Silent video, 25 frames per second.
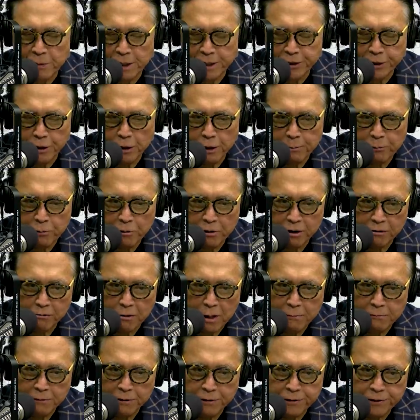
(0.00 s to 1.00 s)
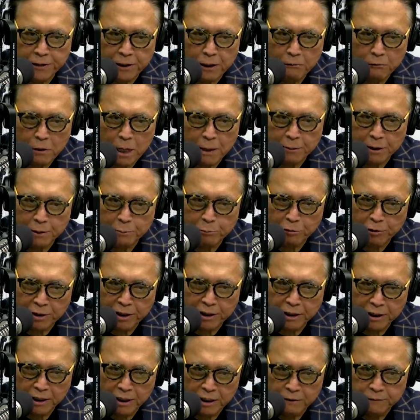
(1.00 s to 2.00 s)
why your program with Robert
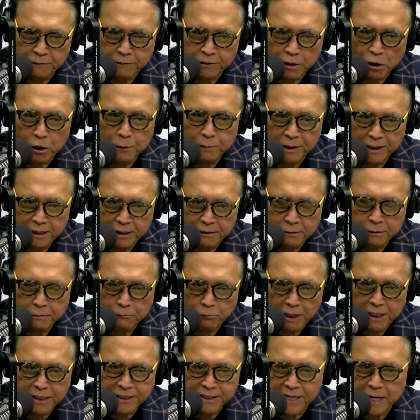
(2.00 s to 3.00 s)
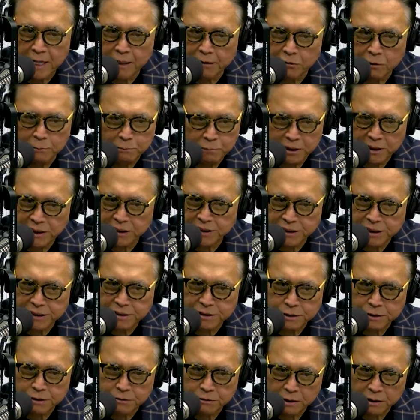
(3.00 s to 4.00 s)
Breedlove, the Open Letter to Ray Dalio, please
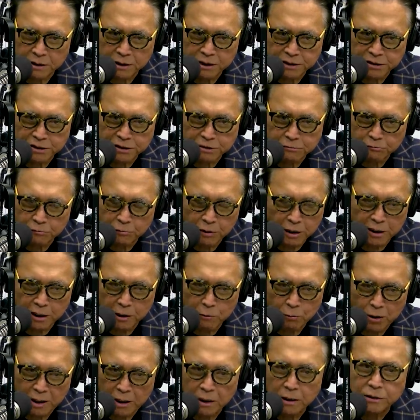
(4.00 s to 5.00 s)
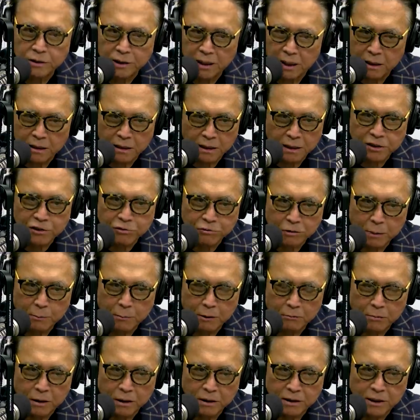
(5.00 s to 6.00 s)
listen to it because it's really well done,
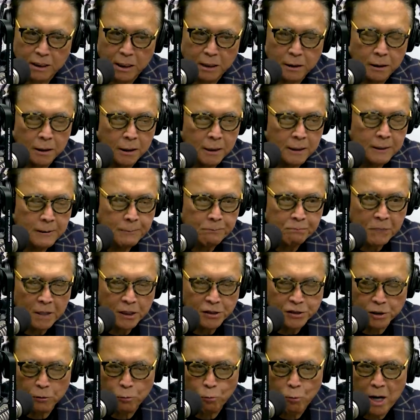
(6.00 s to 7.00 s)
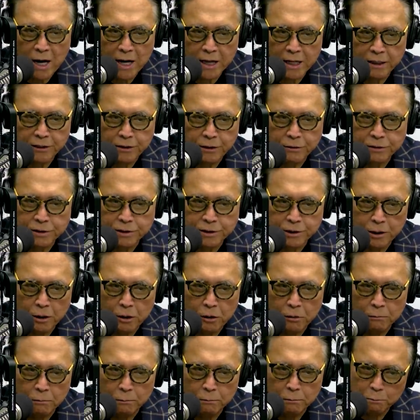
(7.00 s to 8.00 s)
extremely well done. So why are you
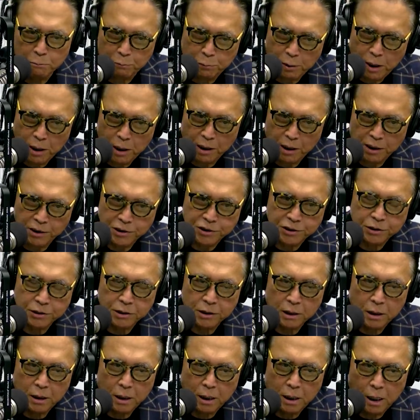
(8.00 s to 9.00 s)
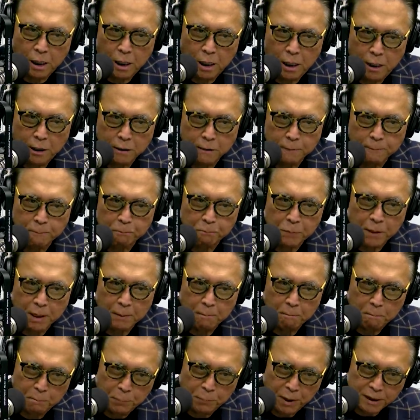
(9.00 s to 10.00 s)
so bullish on
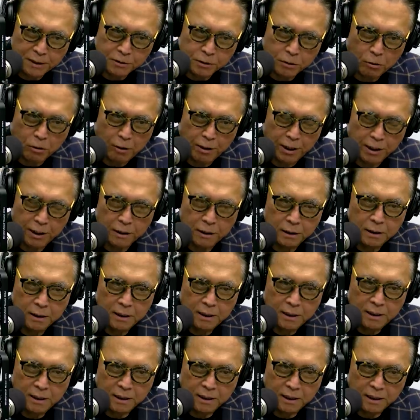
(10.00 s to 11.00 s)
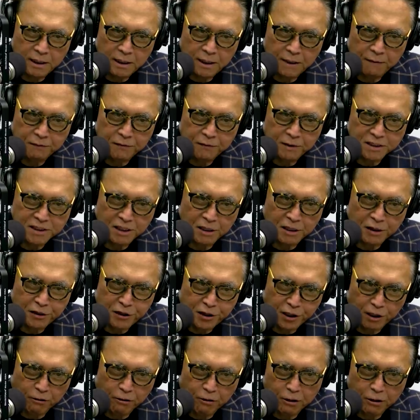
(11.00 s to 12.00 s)
Bitcoin if there's
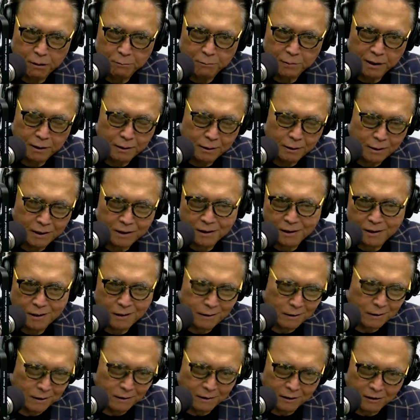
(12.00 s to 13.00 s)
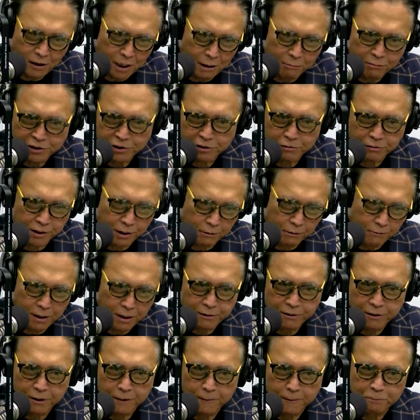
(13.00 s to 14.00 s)
Ethereum and other garbage going
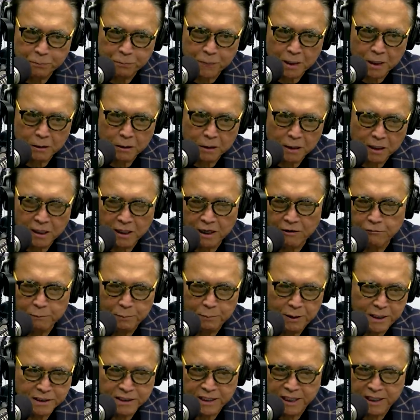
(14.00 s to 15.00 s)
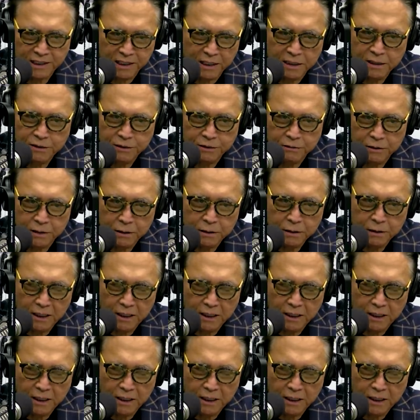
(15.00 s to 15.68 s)
around there? And everybody's getting into it.